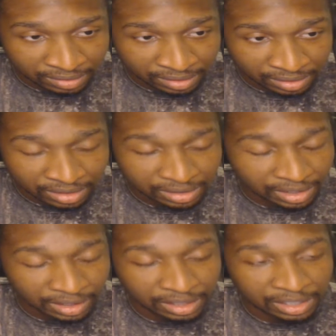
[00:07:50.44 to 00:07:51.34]
He
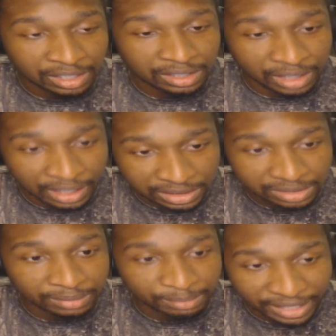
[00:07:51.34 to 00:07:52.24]

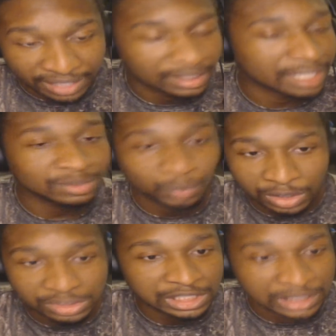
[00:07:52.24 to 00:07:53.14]
lost a bet.
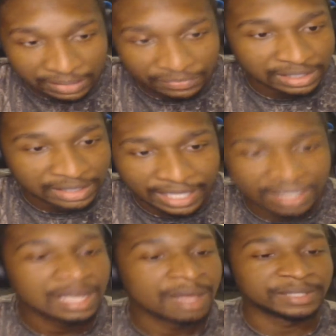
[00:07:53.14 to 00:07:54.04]
We'll just leave it at
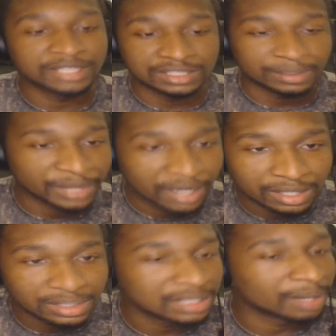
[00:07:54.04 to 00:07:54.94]
that, because
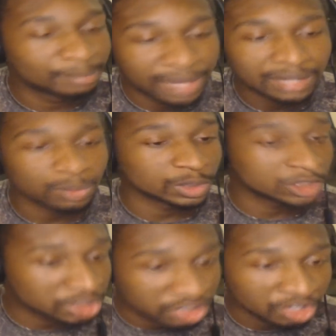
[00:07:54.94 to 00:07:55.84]
apparently the bet
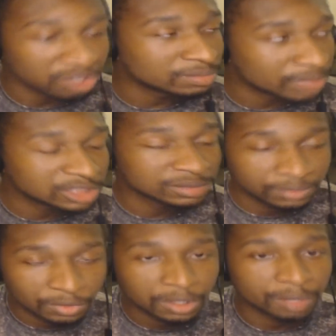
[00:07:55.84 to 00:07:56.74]
was so much
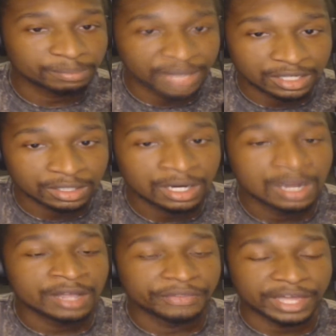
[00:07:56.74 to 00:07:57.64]
more better
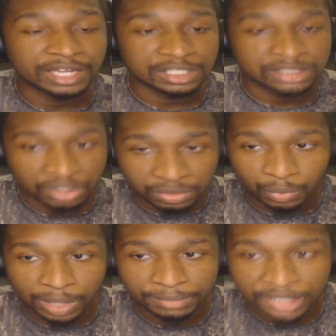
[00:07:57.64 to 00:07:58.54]
than his own
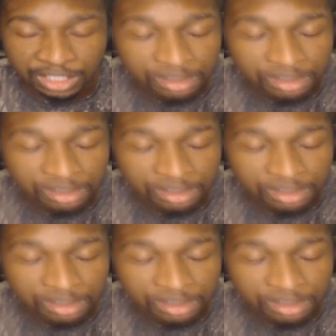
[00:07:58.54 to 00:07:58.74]
well-being.